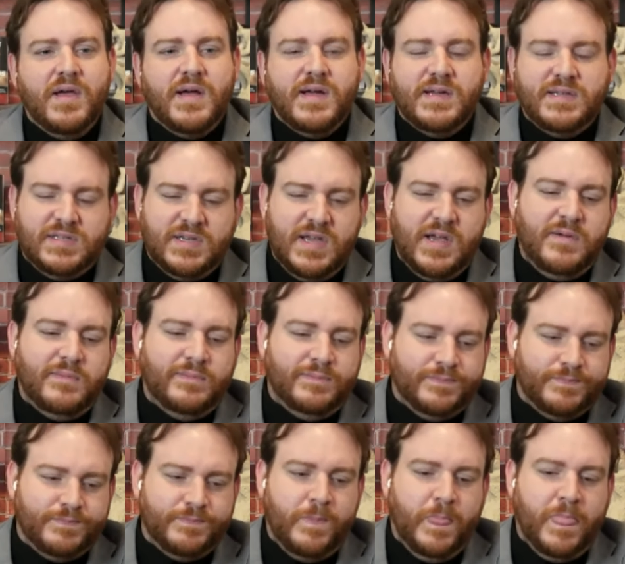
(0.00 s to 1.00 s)
I say,
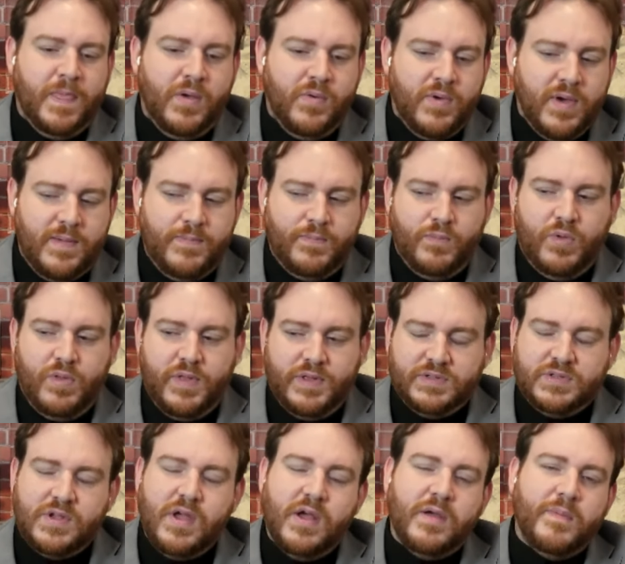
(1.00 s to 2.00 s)
"Okay, well,
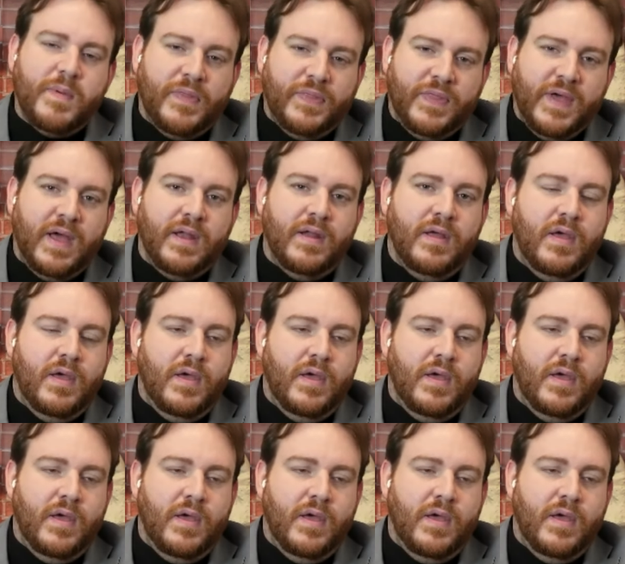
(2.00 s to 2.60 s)
let's talk about that.